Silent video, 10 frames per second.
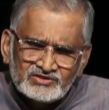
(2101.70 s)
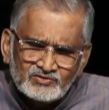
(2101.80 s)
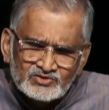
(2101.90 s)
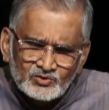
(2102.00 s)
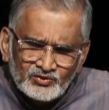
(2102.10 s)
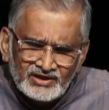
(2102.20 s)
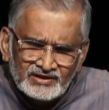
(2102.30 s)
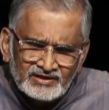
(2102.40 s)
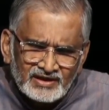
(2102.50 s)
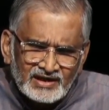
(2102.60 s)
she was going
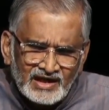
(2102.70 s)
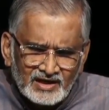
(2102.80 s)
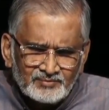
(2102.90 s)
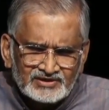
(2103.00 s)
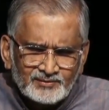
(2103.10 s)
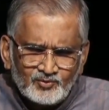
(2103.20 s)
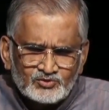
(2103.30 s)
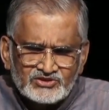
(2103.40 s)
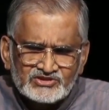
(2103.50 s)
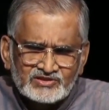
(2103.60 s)
in a car, but the
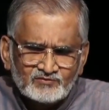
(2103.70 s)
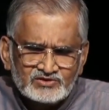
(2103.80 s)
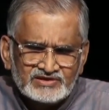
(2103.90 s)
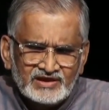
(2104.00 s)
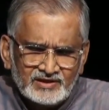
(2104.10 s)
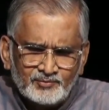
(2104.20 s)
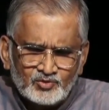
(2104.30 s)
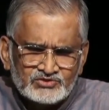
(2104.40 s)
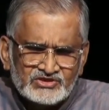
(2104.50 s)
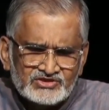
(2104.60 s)
procession was
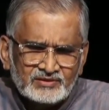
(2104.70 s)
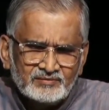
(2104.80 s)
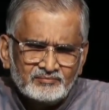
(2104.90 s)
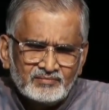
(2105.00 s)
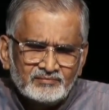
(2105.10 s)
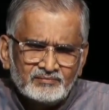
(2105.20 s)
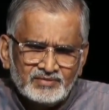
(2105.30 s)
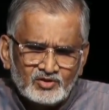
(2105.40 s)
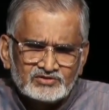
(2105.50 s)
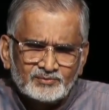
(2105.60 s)

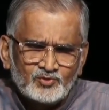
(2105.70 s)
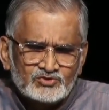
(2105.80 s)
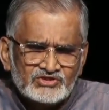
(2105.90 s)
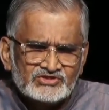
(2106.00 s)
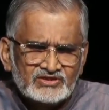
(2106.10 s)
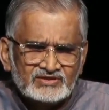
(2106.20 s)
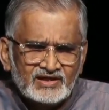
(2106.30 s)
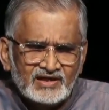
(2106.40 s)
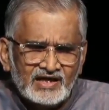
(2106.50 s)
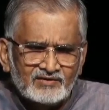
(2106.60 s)
because of procession, the
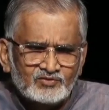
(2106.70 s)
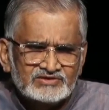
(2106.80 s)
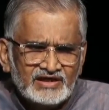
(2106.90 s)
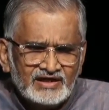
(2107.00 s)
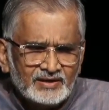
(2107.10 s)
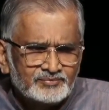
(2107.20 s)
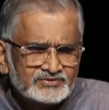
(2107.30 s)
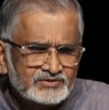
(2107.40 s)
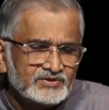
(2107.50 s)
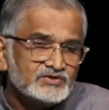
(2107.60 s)
car was held up.
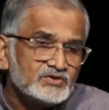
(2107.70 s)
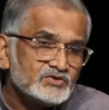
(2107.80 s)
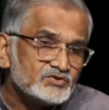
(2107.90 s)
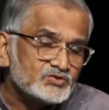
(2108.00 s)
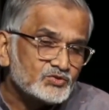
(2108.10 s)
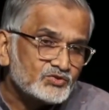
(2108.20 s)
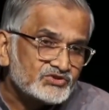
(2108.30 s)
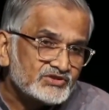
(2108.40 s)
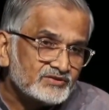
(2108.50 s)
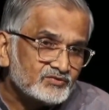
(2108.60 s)
So
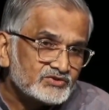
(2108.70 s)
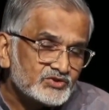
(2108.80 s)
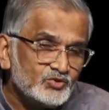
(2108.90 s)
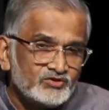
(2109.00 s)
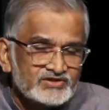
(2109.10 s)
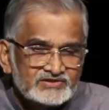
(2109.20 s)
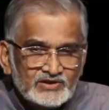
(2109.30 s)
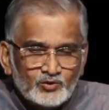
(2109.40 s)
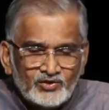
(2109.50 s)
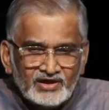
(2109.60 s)
she was
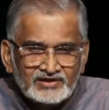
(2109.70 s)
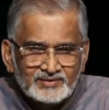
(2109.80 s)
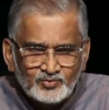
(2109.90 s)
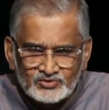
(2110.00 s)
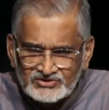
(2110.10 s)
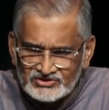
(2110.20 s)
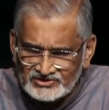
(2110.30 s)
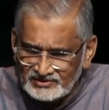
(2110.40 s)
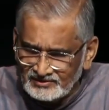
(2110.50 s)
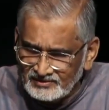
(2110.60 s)
curiously looking at the
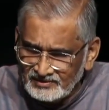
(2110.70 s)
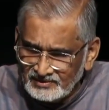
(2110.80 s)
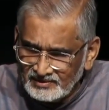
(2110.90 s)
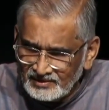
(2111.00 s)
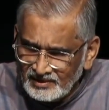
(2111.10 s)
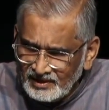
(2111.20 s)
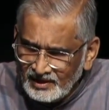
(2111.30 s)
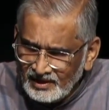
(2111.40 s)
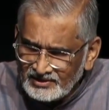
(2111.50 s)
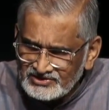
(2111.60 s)
procession.
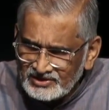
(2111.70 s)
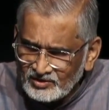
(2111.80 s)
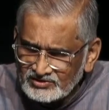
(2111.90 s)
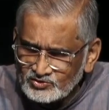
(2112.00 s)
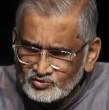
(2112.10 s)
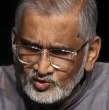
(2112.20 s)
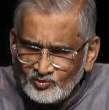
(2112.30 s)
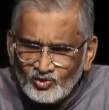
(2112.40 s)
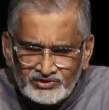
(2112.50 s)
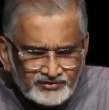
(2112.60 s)
And she got so
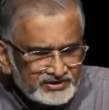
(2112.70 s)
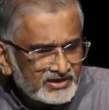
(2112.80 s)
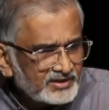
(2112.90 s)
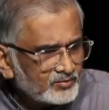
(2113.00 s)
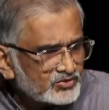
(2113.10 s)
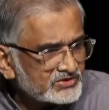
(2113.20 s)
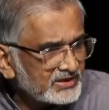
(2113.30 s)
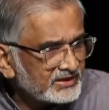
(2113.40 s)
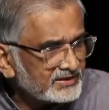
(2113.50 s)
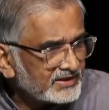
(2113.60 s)
motivated
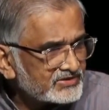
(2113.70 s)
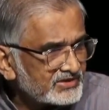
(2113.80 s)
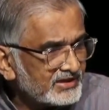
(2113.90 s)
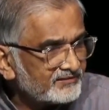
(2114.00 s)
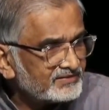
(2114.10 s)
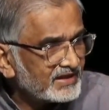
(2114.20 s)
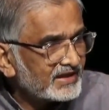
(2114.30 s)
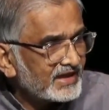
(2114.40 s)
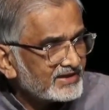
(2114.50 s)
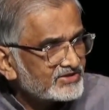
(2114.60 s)
emotionally that she left the
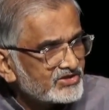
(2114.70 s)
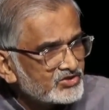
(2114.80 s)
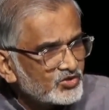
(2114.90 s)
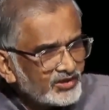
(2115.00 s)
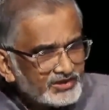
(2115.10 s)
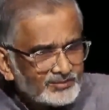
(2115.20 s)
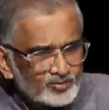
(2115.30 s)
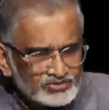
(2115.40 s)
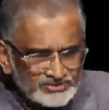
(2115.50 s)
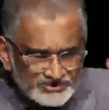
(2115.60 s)
car and she joined the
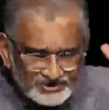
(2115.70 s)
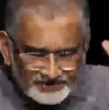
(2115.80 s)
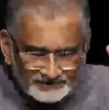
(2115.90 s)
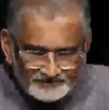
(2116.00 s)
procession.